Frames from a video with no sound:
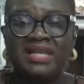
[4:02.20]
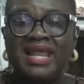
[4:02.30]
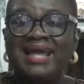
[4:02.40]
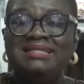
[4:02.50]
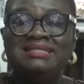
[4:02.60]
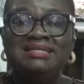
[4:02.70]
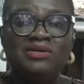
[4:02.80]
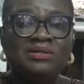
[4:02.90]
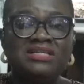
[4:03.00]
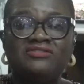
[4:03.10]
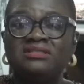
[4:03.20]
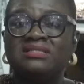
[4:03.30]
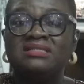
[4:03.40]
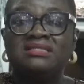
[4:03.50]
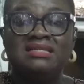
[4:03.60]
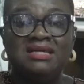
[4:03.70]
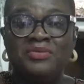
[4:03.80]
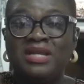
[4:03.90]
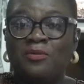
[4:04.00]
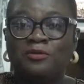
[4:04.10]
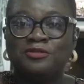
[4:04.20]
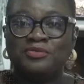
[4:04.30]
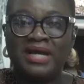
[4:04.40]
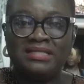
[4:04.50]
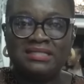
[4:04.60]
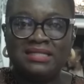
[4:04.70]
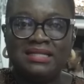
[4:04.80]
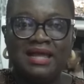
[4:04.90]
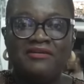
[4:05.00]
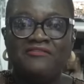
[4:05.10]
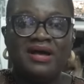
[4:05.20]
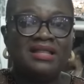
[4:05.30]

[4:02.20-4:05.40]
that I did not even consider when I was writing it. It